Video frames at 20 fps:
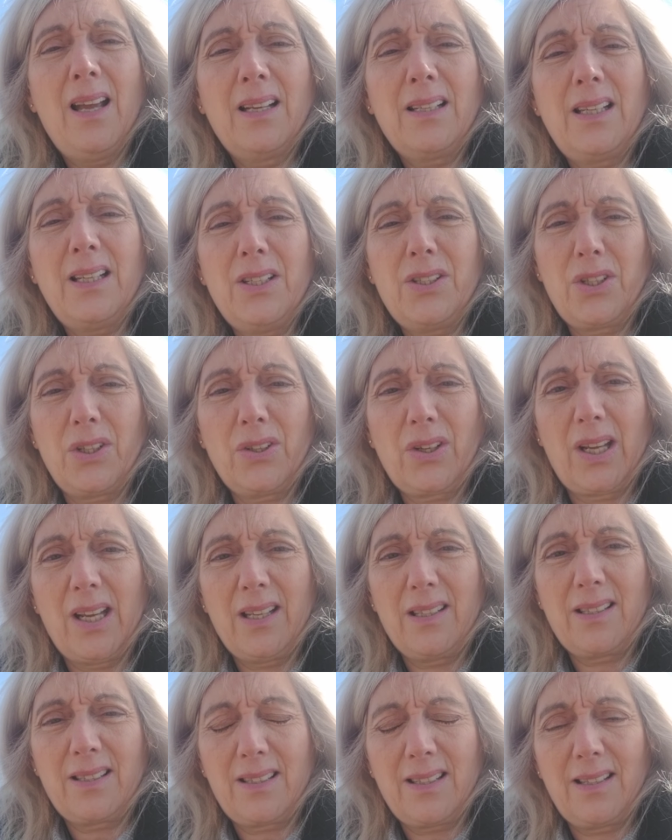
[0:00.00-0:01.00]
Teach your
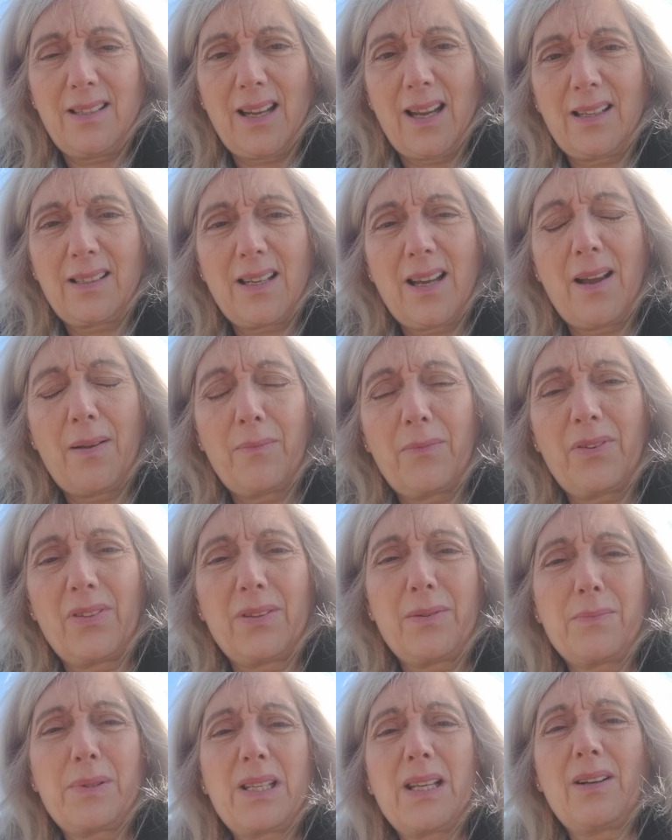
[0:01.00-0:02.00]
kids to take time for
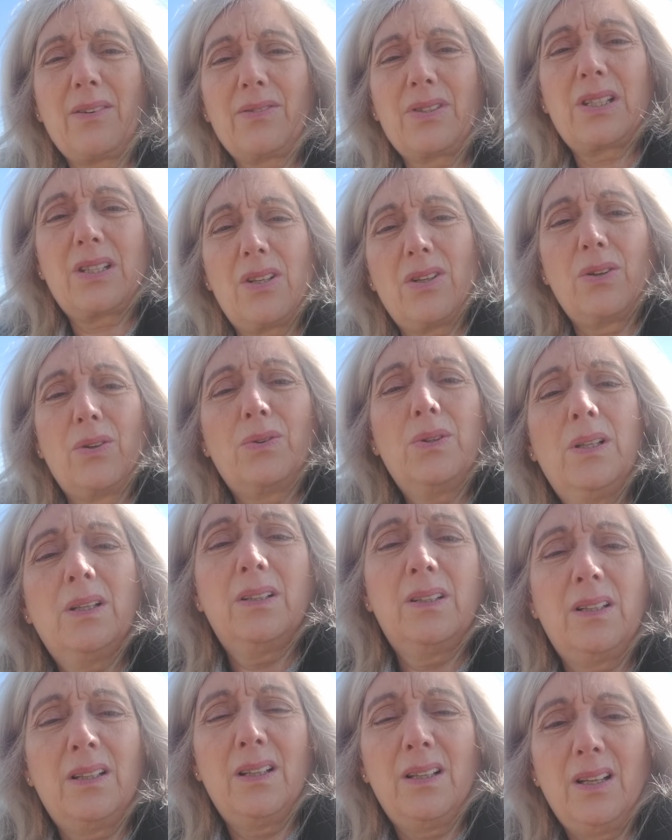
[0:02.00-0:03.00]
themselves too.
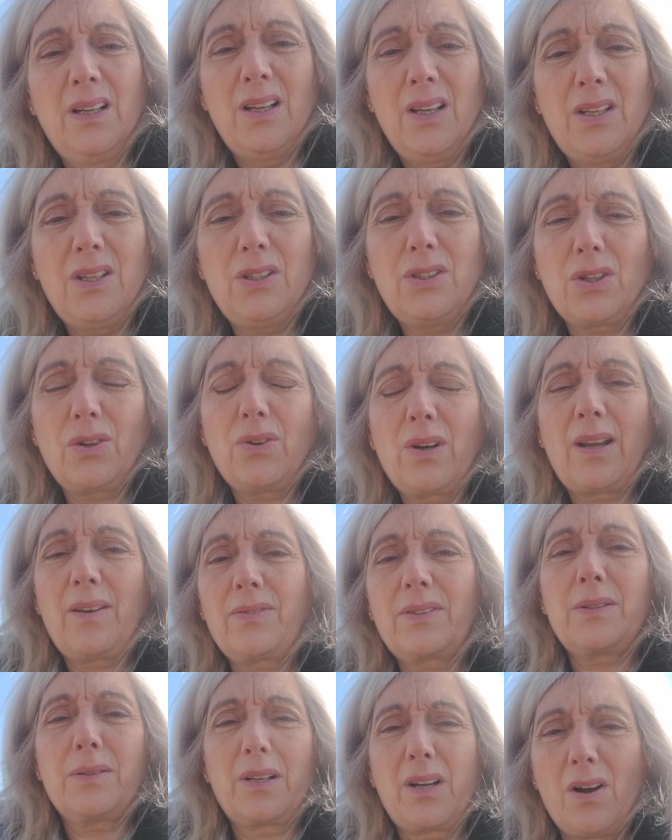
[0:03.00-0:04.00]
You don't
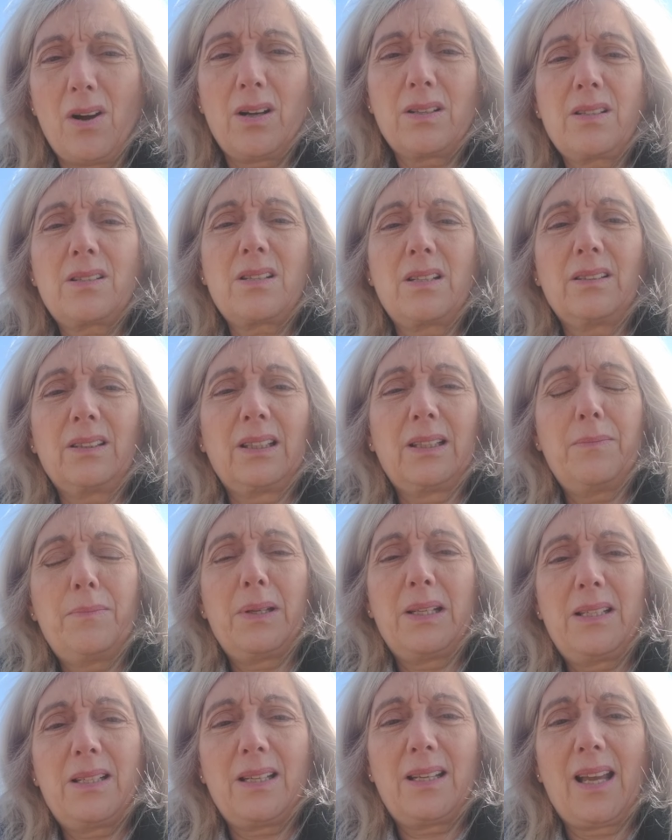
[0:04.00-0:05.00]
have to constantly
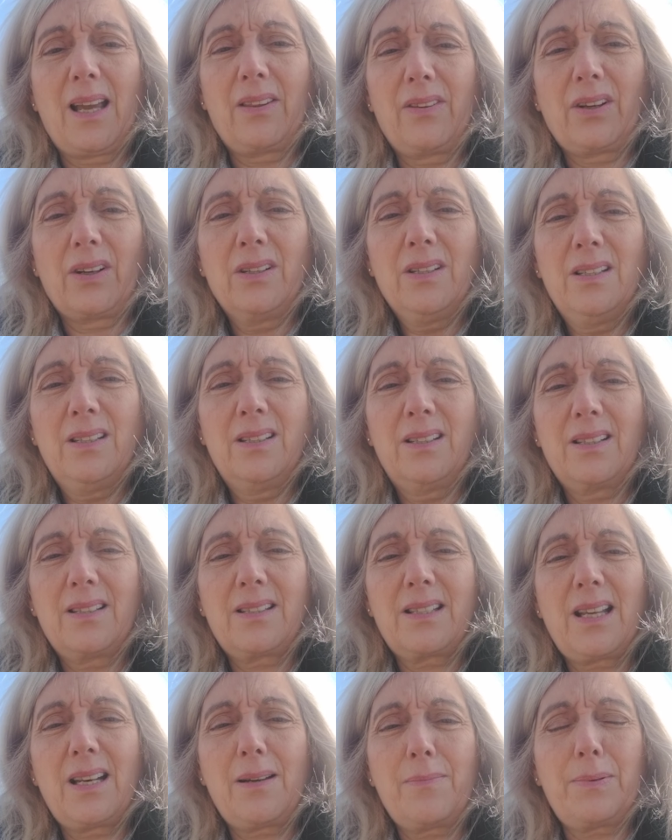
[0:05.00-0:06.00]
be together.
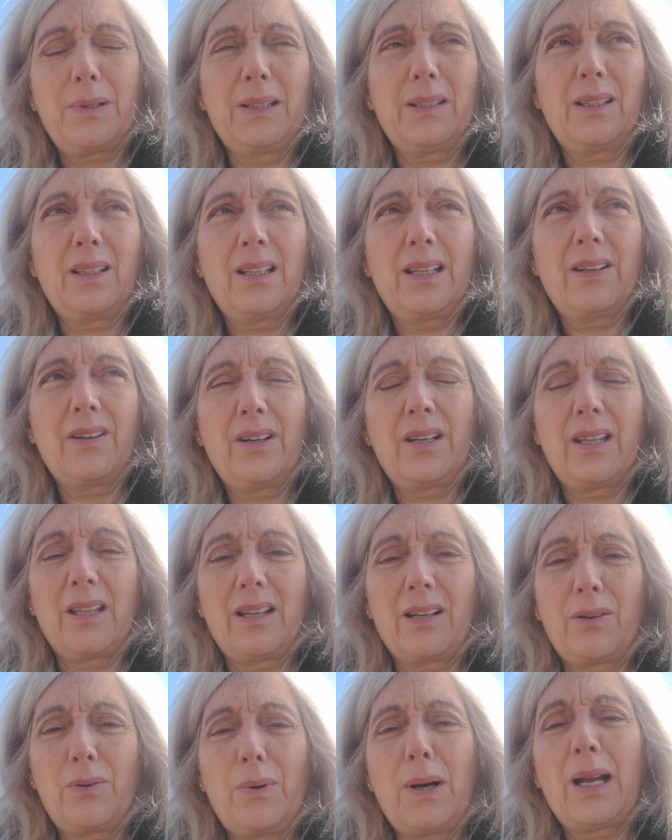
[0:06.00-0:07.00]
Set up a little area,
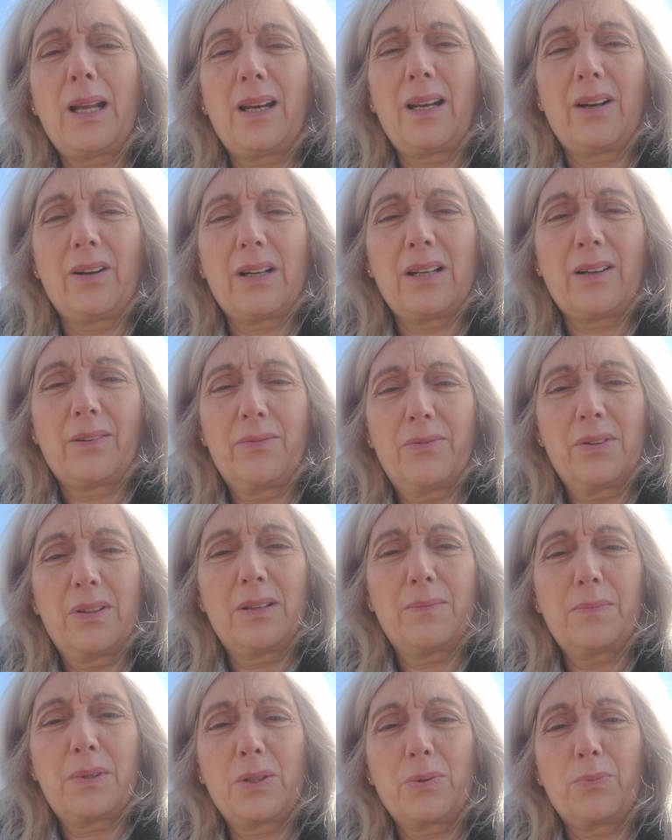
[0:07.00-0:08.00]
a quiet area for
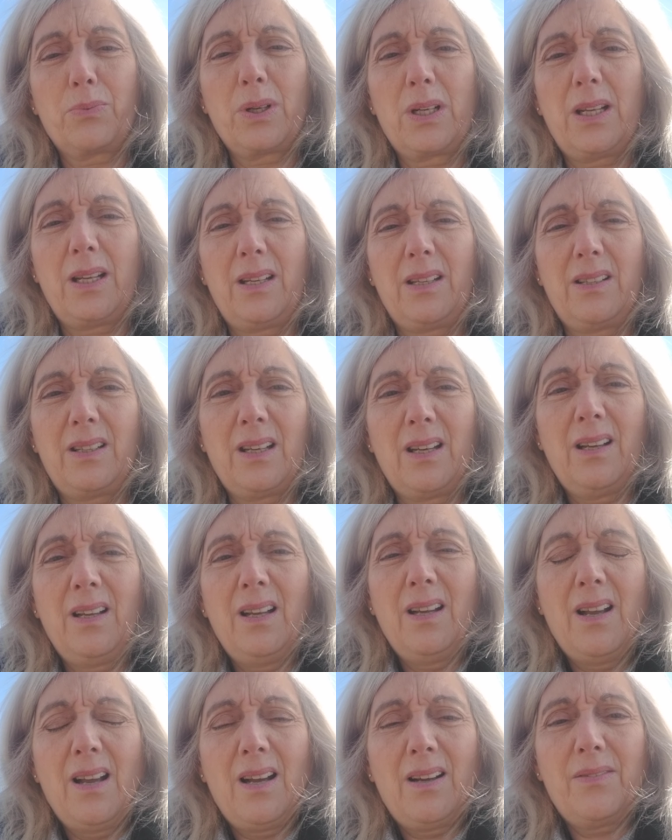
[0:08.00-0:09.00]
them to read,
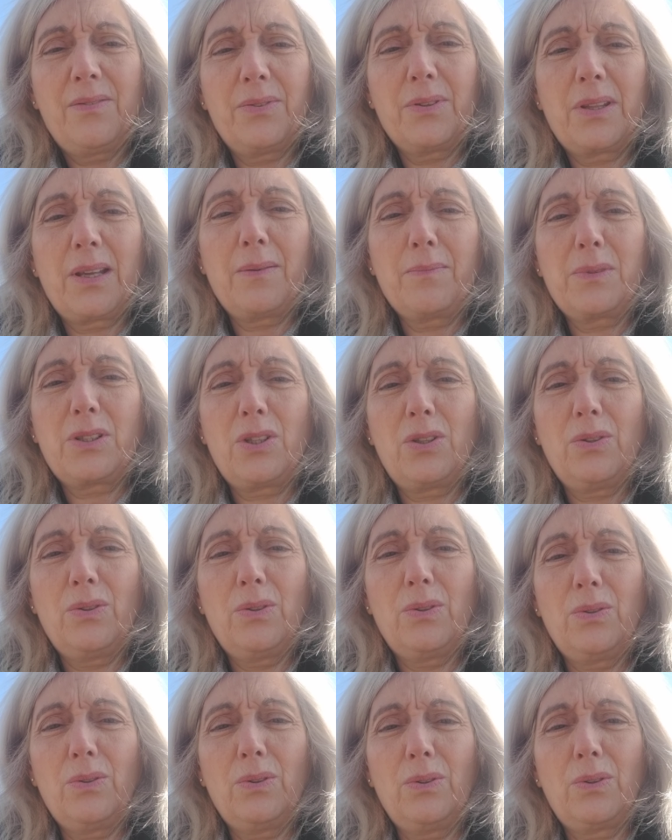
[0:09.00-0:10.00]
for them
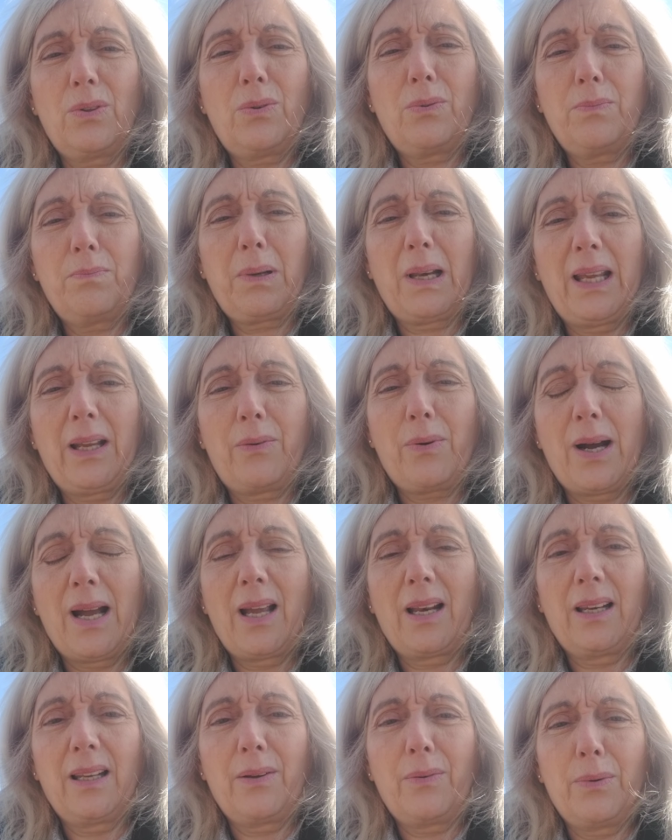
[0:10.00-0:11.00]
to play
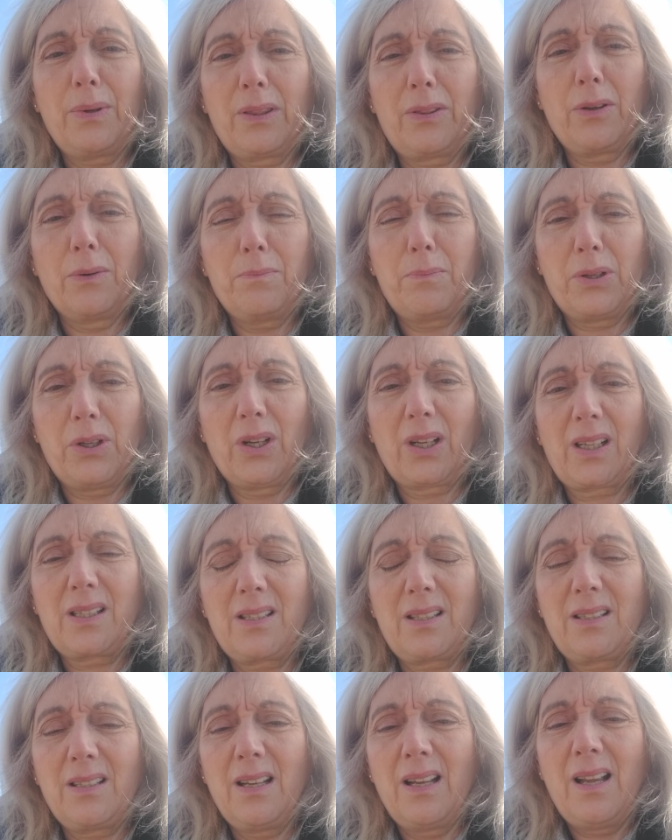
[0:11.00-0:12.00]
quietly with their
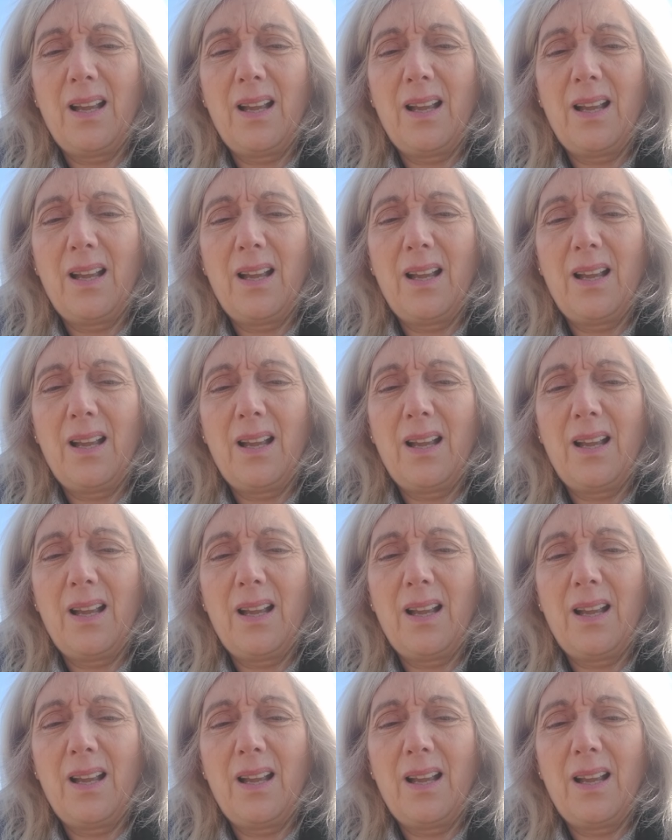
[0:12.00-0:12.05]
books